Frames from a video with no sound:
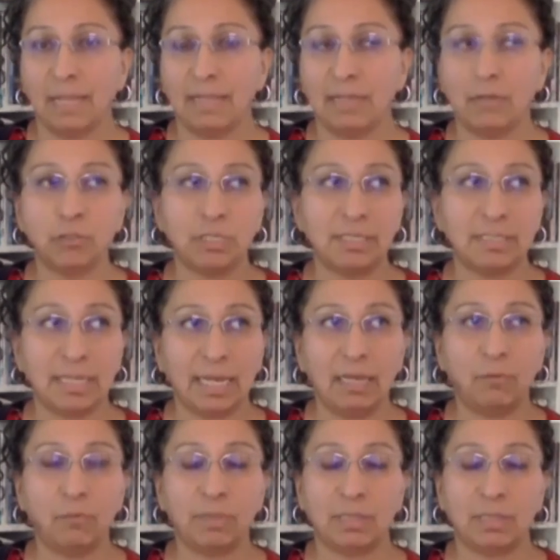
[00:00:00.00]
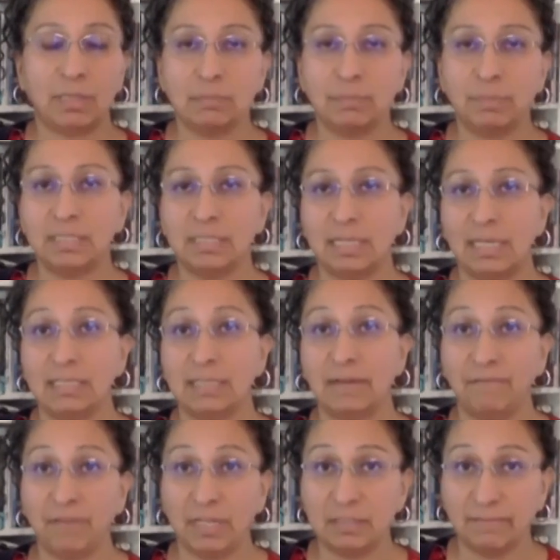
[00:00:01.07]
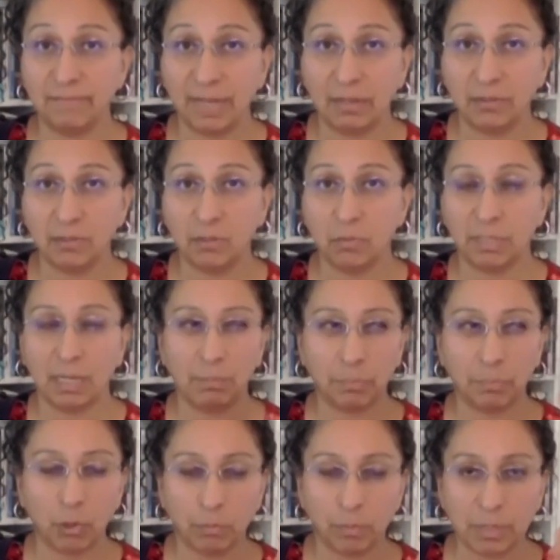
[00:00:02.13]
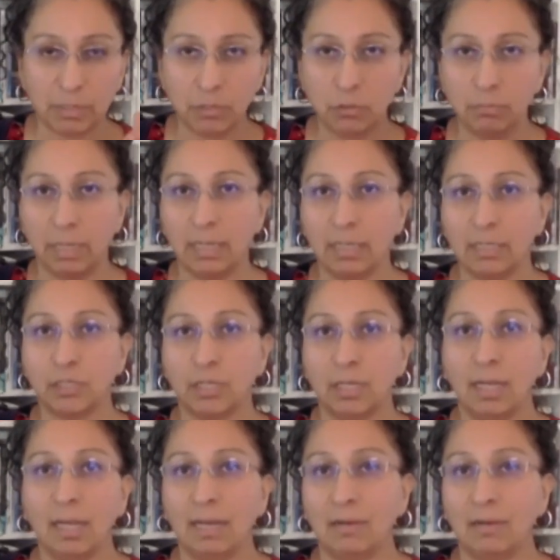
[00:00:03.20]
they usually take what the husband says at face value without probing too much.